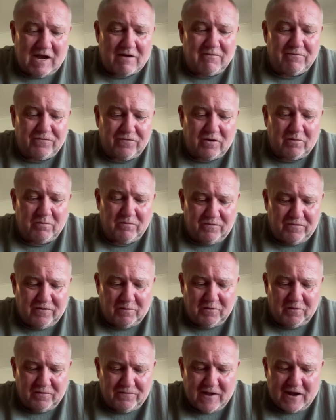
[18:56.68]
come from
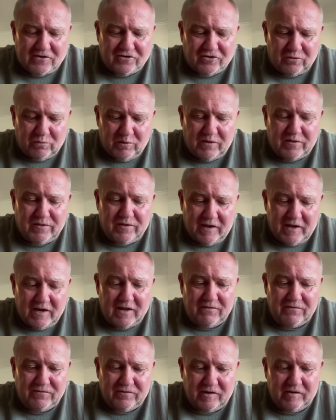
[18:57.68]
the factory with the
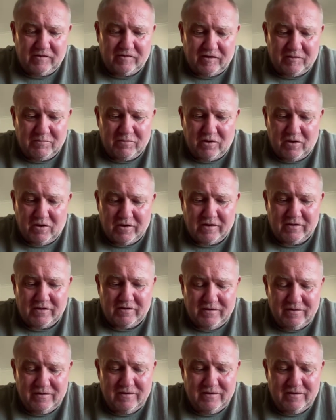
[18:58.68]
NFC symbol on it,